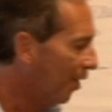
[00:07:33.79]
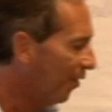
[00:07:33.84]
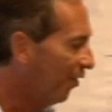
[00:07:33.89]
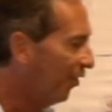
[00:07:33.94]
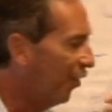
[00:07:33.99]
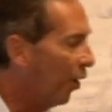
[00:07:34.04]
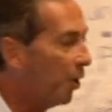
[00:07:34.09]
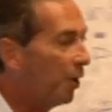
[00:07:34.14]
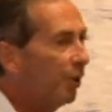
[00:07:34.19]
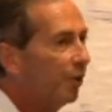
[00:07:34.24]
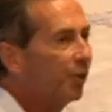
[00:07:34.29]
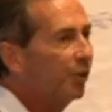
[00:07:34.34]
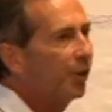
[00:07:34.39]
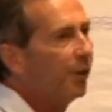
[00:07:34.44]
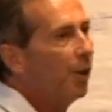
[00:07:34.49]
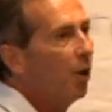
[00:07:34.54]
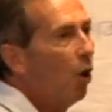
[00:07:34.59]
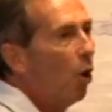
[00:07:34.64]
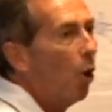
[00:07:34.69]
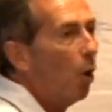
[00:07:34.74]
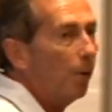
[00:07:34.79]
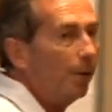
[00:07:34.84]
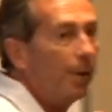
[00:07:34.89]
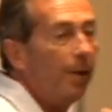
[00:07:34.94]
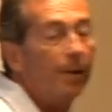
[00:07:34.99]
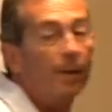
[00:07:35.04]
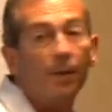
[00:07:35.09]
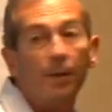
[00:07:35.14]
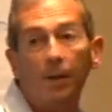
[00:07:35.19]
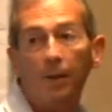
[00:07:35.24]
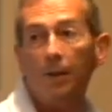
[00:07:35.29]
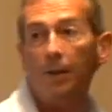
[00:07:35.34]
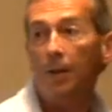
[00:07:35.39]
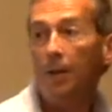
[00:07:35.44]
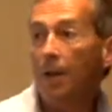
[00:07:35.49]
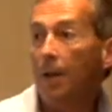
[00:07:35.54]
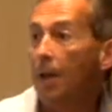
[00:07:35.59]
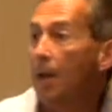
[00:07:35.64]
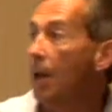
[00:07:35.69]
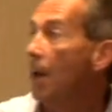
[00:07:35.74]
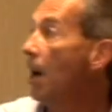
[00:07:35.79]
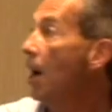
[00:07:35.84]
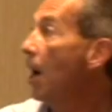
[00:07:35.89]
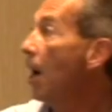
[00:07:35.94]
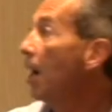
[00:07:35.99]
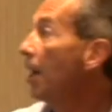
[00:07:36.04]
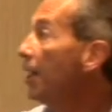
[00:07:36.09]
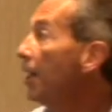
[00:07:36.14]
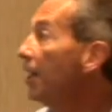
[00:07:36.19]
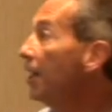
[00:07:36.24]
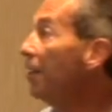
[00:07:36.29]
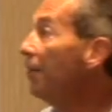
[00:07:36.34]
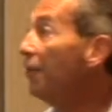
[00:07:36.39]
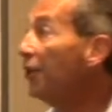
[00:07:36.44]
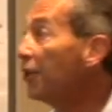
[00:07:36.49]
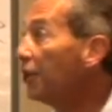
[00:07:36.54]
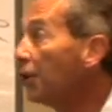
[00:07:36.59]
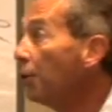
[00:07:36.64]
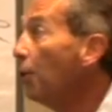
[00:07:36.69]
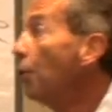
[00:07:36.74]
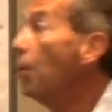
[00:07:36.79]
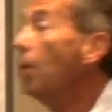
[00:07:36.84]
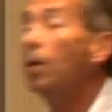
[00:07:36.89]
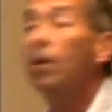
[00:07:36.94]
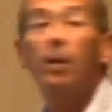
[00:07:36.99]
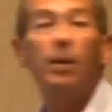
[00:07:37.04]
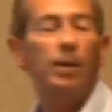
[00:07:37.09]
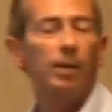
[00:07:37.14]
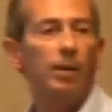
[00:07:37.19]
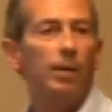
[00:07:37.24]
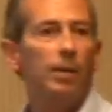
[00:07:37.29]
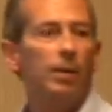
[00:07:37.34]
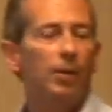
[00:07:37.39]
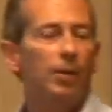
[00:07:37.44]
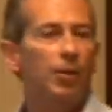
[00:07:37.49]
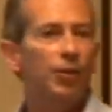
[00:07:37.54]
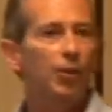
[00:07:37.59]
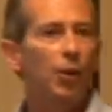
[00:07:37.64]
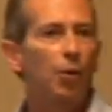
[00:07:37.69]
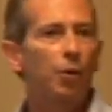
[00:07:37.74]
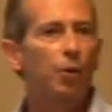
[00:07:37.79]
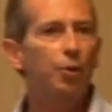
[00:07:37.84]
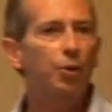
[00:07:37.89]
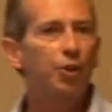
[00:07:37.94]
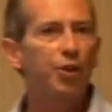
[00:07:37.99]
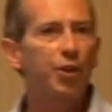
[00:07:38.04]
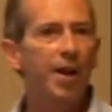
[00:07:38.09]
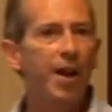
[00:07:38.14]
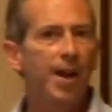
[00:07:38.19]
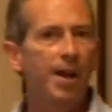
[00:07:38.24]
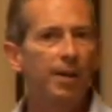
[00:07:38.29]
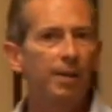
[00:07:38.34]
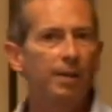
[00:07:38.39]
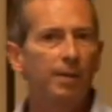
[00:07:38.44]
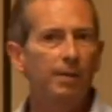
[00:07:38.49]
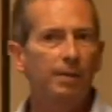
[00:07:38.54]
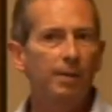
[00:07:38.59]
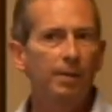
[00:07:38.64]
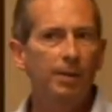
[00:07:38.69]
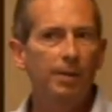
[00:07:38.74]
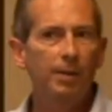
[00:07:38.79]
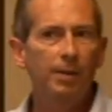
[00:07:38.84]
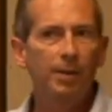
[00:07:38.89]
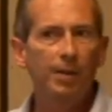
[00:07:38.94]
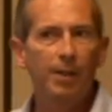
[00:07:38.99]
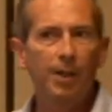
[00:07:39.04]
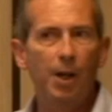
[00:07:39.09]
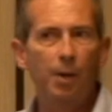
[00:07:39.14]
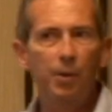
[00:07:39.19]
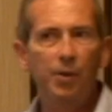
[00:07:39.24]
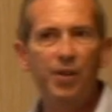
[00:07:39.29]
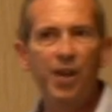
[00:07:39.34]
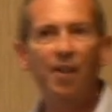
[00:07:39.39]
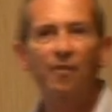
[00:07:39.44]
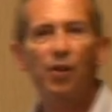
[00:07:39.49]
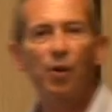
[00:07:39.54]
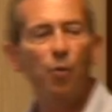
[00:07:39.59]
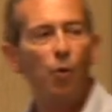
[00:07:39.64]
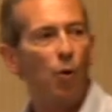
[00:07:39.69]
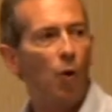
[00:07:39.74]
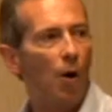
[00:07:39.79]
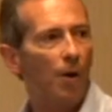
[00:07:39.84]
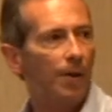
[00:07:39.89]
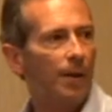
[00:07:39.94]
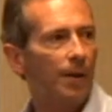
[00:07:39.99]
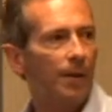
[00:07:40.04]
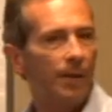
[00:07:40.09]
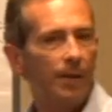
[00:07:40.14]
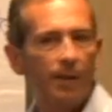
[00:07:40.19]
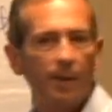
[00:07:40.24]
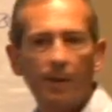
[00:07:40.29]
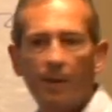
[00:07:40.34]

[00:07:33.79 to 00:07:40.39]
than focusing on an individual stock or share, whichever one